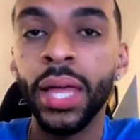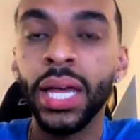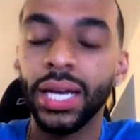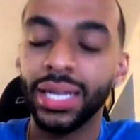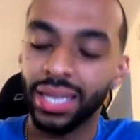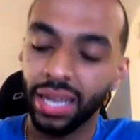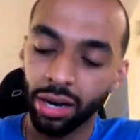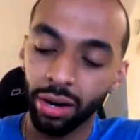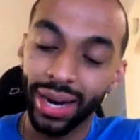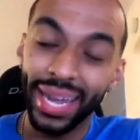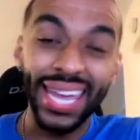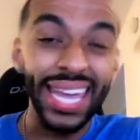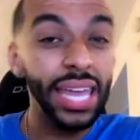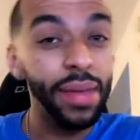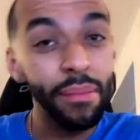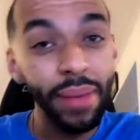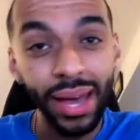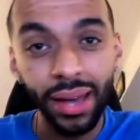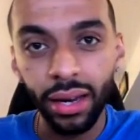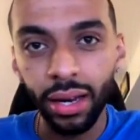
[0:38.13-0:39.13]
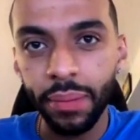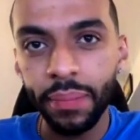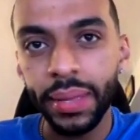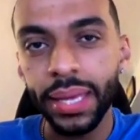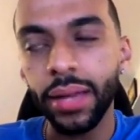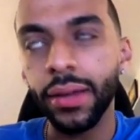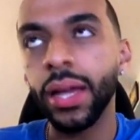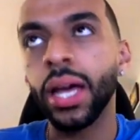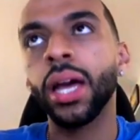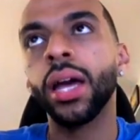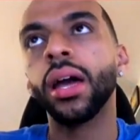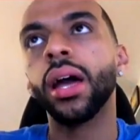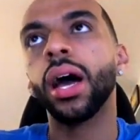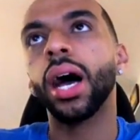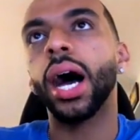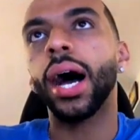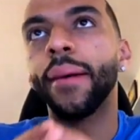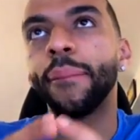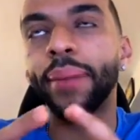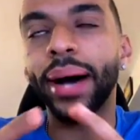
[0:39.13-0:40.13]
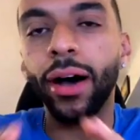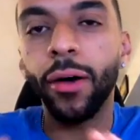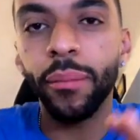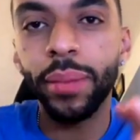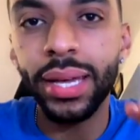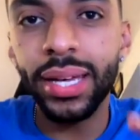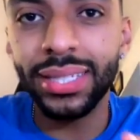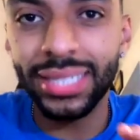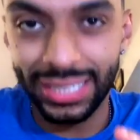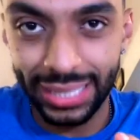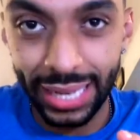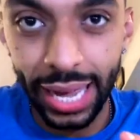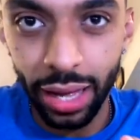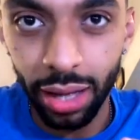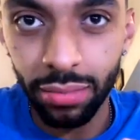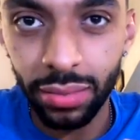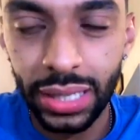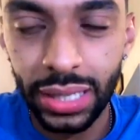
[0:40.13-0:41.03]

that are emailing me about being scammed.